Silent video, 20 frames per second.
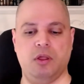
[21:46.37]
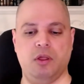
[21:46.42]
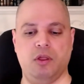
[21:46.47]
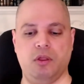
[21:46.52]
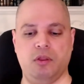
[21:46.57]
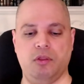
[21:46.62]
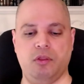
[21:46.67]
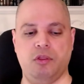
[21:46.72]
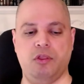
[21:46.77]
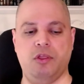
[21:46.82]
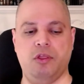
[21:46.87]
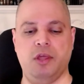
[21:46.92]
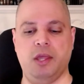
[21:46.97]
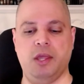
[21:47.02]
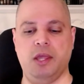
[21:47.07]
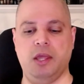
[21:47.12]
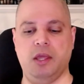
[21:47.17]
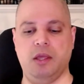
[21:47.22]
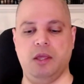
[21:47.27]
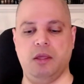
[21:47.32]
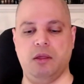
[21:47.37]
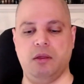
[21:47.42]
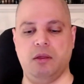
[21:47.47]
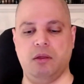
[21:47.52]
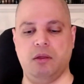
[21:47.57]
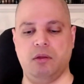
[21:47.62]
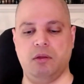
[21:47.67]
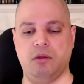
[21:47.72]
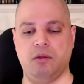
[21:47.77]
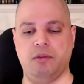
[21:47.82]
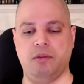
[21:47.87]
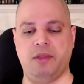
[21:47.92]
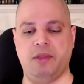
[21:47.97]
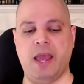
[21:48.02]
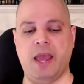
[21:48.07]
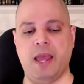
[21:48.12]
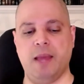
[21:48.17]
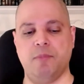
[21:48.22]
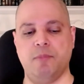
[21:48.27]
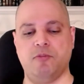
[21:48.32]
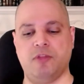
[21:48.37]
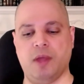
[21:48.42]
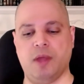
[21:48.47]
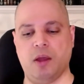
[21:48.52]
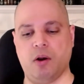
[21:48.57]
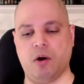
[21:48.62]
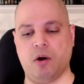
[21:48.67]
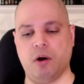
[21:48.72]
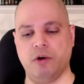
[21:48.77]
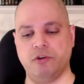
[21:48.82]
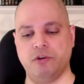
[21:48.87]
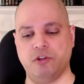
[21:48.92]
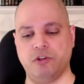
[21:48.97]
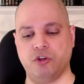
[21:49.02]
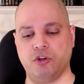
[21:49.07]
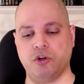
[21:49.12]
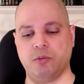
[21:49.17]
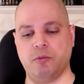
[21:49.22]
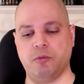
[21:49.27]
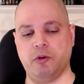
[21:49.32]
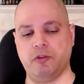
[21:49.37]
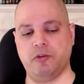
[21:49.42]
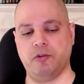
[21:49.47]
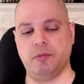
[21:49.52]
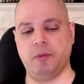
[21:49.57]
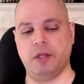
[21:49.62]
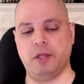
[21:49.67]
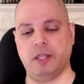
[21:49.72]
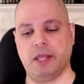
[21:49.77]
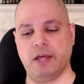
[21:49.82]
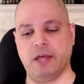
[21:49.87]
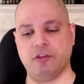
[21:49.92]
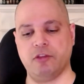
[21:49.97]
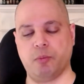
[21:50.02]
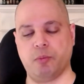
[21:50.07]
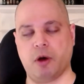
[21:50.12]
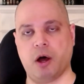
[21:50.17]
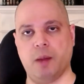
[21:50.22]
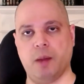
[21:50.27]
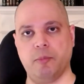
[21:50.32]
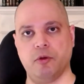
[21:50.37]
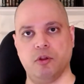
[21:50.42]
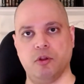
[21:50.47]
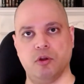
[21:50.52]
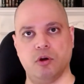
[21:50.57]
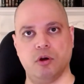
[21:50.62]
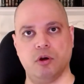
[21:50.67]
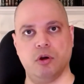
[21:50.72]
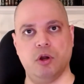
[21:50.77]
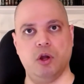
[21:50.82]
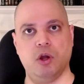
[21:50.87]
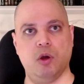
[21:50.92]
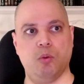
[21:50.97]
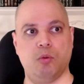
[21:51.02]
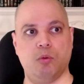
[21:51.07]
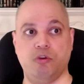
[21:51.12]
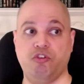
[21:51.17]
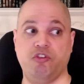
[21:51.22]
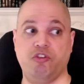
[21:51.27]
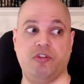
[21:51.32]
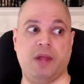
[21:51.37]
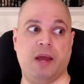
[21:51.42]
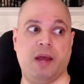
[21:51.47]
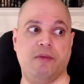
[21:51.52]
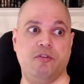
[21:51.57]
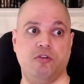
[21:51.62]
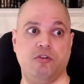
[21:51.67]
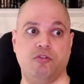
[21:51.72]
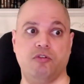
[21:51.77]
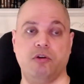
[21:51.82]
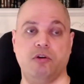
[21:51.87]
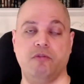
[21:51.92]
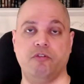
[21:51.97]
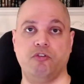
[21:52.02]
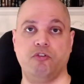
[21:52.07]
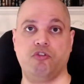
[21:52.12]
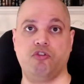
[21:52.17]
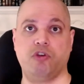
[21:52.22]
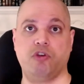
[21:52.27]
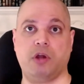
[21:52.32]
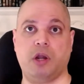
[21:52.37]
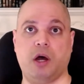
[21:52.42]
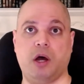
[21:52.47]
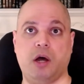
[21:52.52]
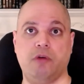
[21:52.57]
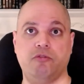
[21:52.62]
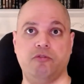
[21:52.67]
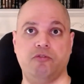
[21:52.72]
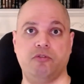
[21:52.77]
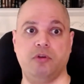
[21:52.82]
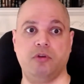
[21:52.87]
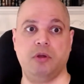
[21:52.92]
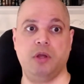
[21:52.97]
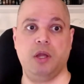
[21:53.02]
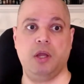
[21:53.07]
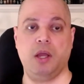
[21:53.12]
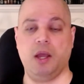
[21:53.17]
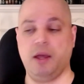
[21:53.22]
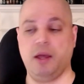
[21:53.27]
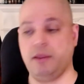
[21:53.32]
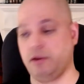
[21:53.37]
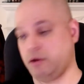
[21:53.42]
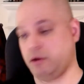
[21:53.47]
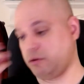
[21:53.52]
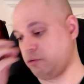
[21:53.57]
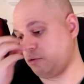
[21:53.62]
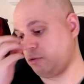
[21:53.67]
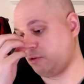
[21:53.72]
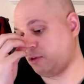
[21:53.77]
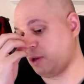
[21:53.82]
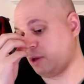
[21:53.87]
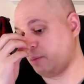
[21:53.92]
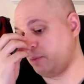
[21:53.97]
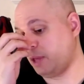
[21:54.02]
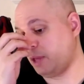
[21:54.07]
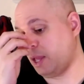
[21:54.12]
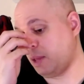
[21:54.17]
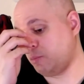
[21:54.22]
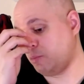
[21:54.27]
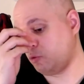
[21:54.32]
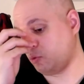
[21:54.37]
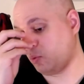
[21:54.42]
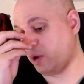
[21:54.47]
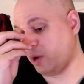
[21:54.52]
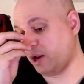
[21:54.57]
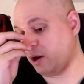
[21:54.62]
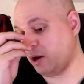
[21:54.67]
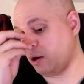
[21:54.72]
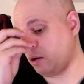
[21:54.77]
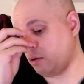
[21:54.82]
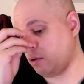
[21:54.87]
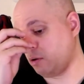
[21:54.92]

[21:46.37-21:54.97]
the games that are determined to be less popular will just have their servers shut off. And there are some games where